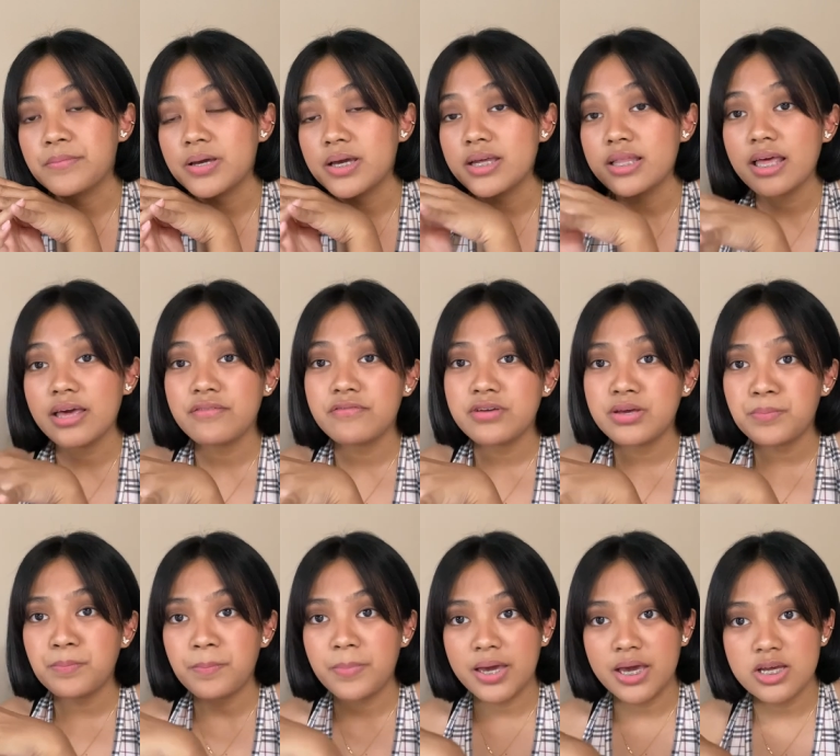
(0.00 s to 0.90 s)
every
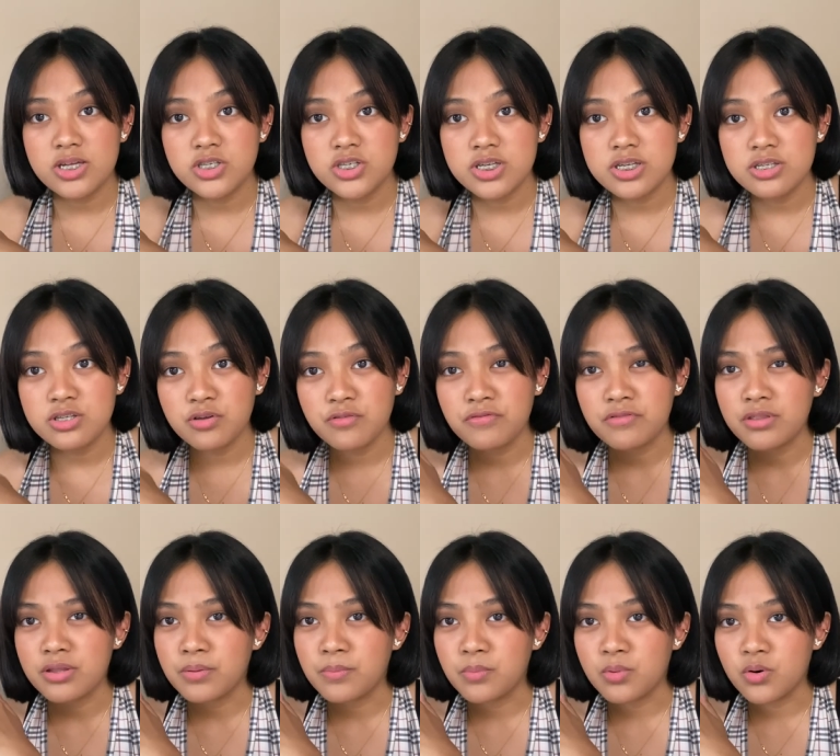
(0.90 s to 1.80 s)
pages of
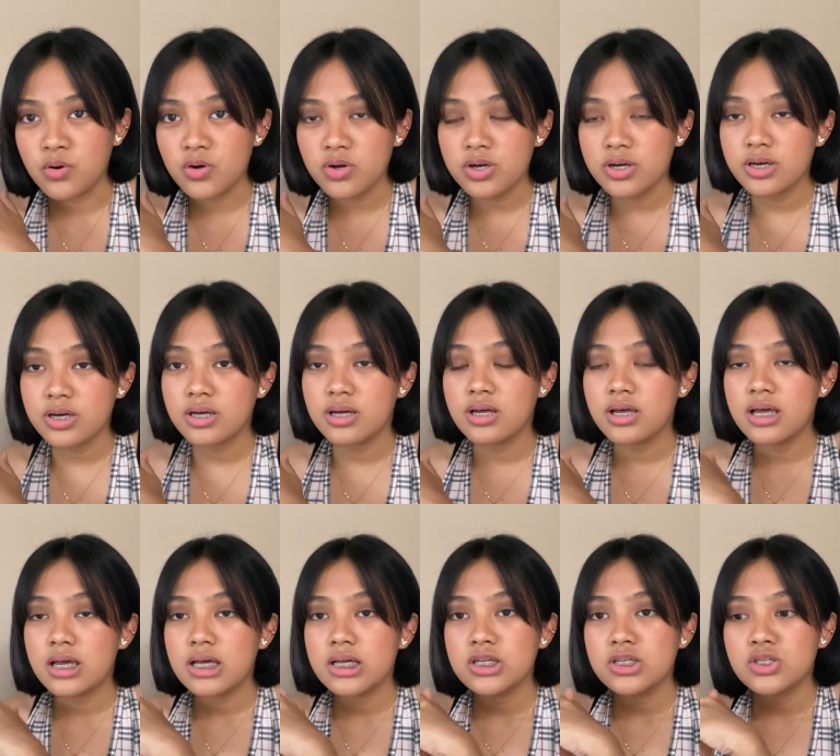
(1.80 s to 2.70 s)
the book.
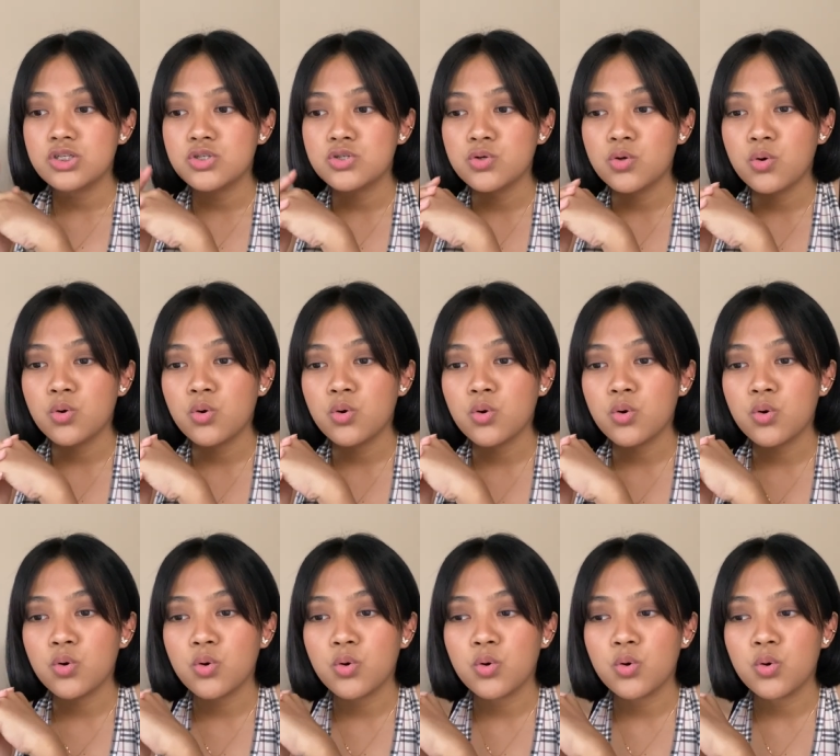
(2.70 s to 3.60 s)

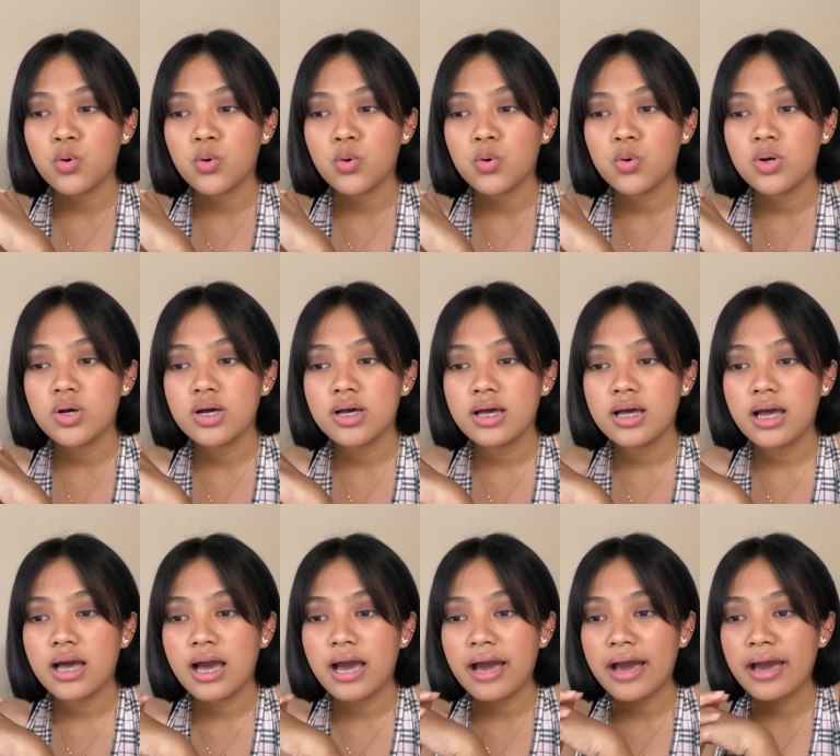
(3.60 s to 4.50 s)
So
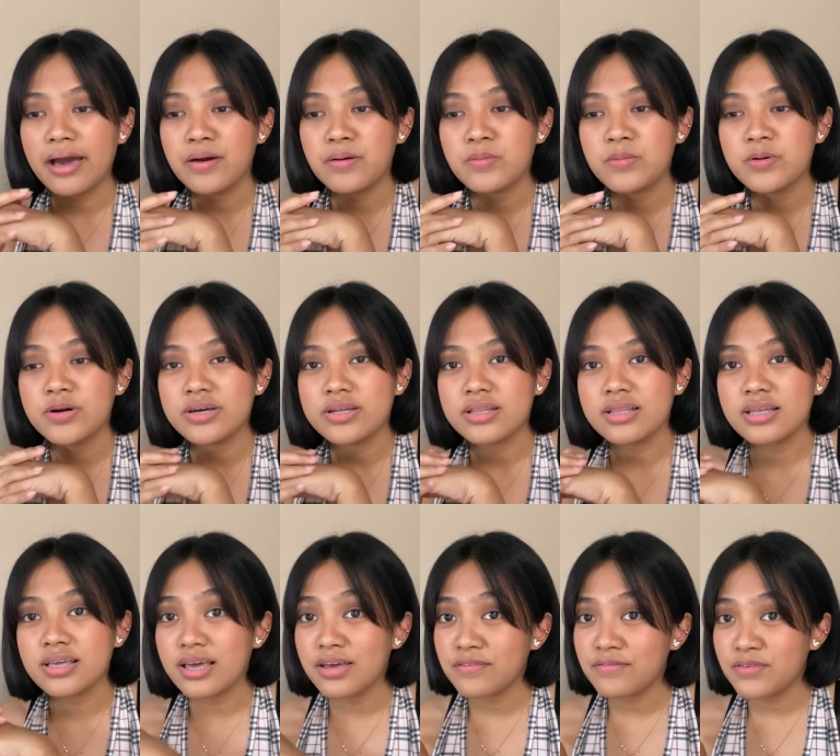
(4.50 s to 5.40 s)
I would
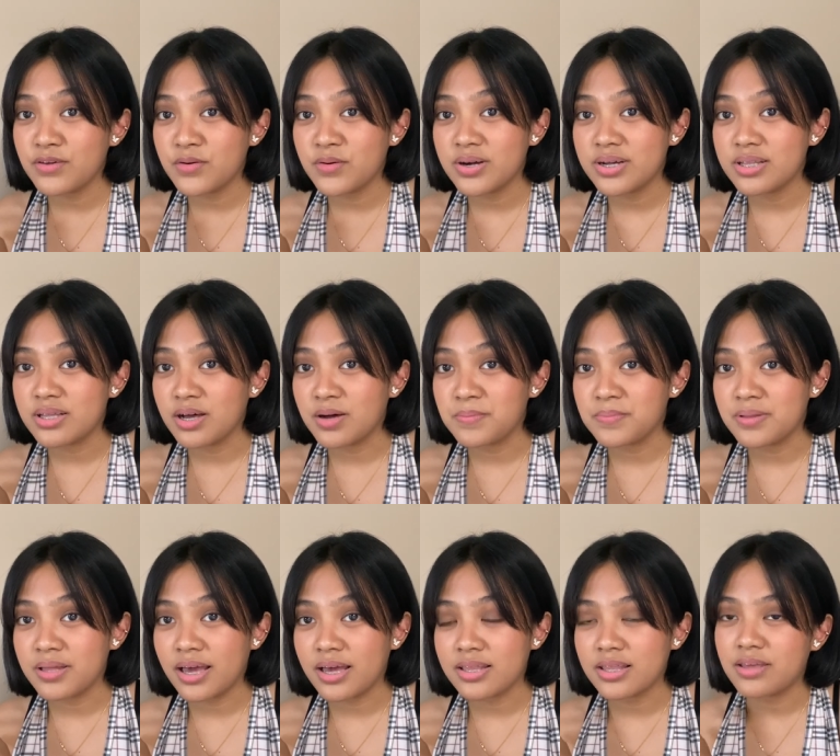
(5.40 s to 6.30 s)
give you an
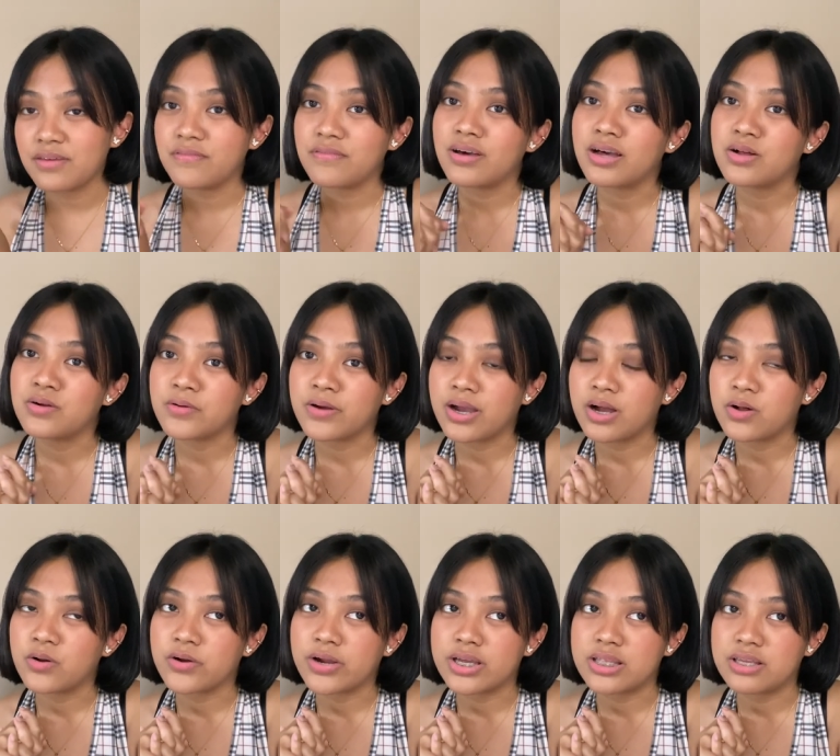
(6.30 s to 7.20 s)
update if I
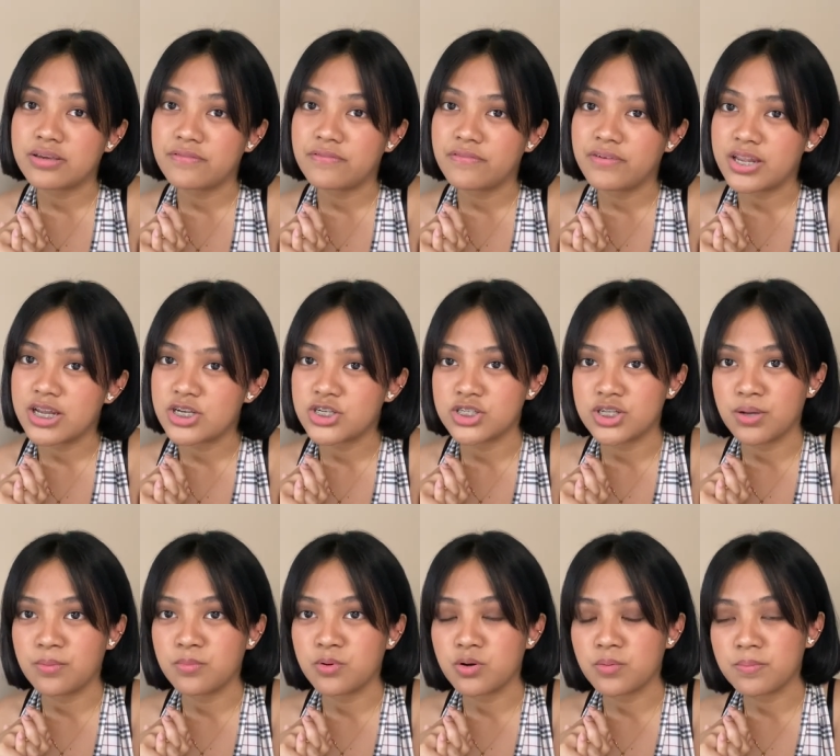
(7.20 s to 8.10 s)
already finished the
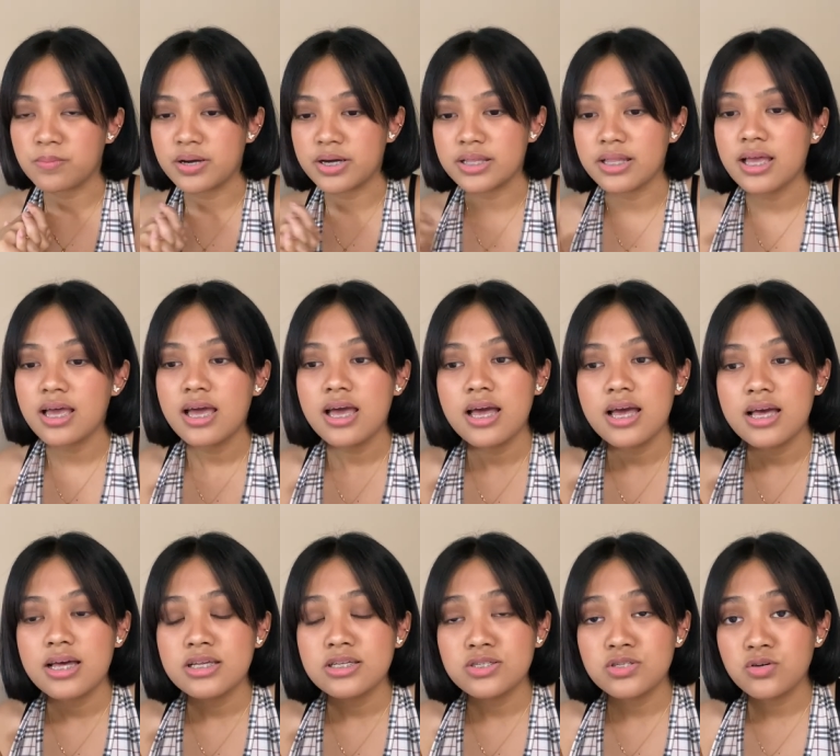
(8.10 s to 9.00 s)
book, but
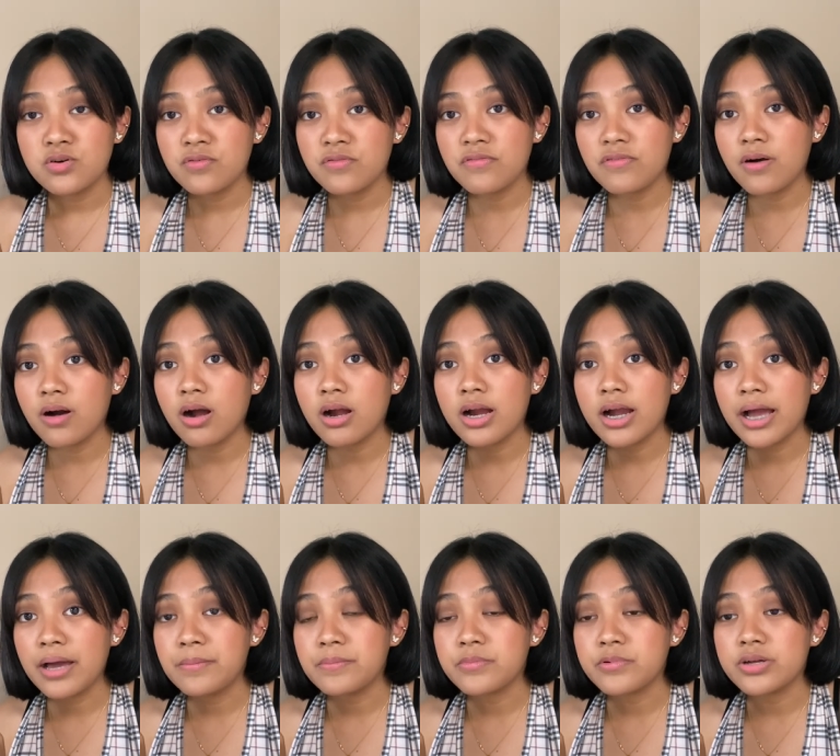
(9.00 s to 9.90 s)
so far
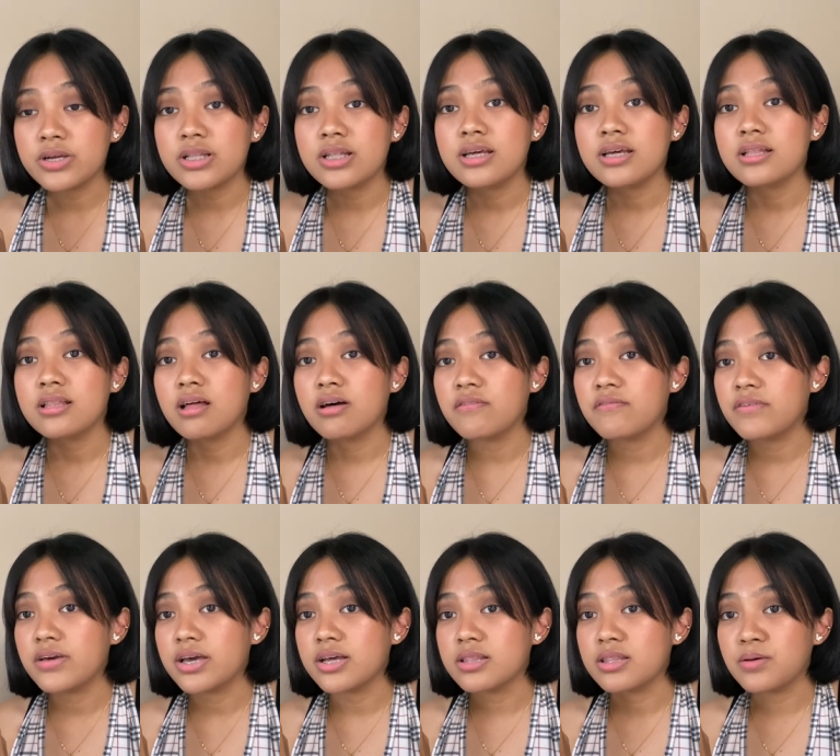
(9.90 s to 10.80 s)
I'm really
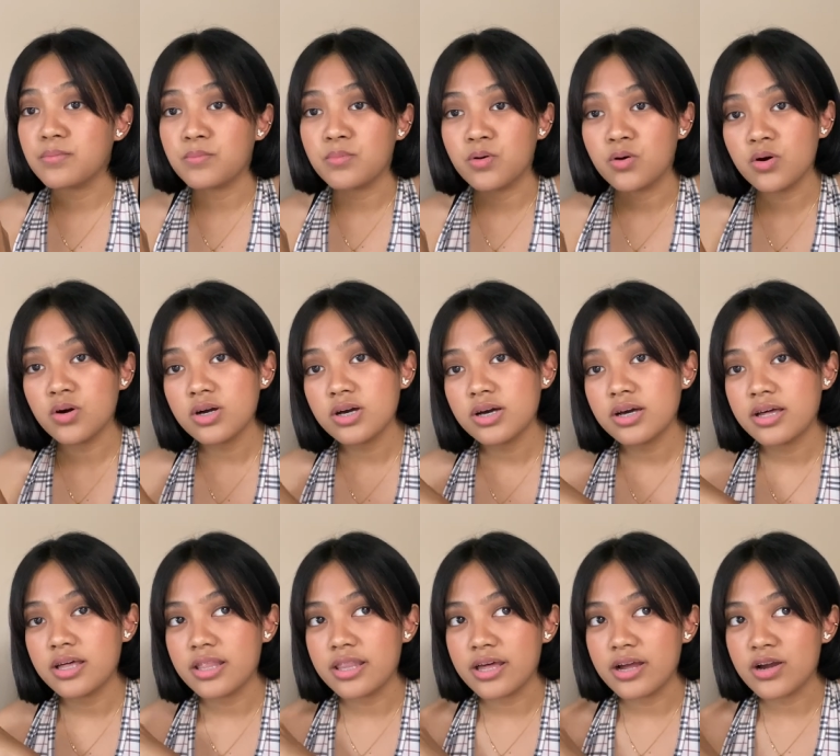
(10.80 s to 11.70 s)
loving the book.
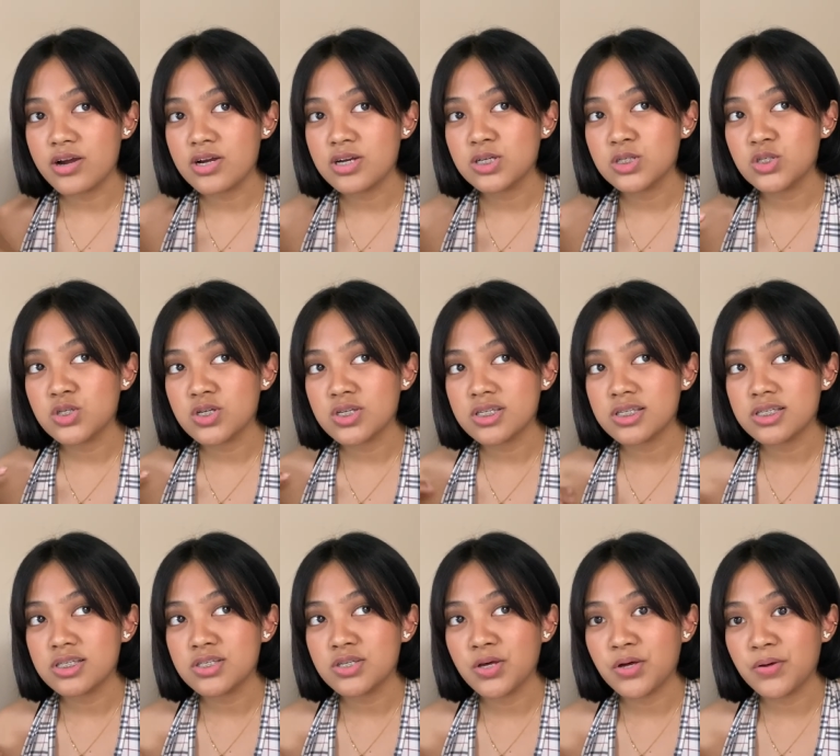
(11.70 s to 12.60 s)
There are
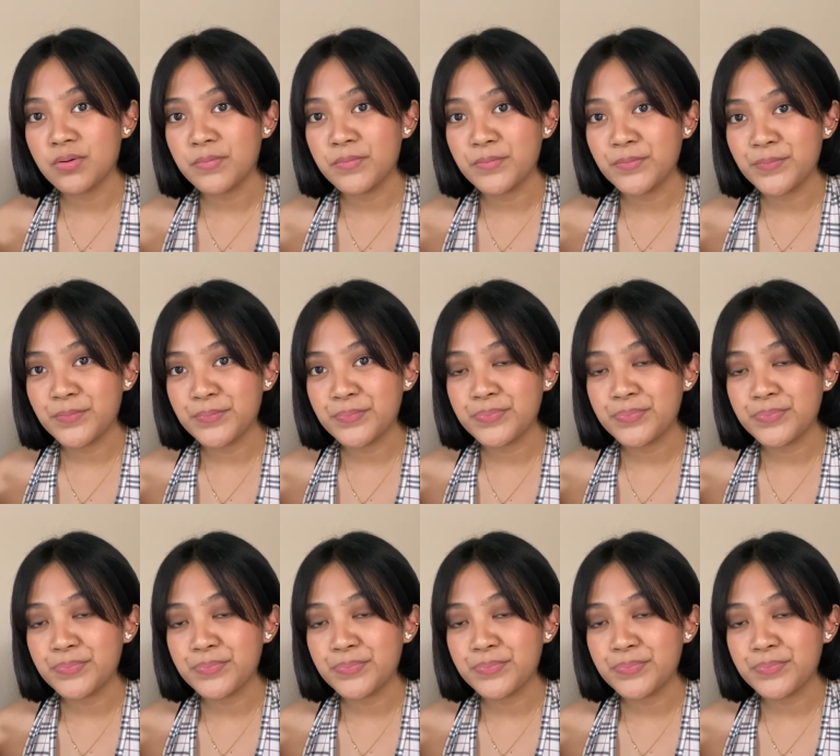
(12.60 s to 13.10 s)
just some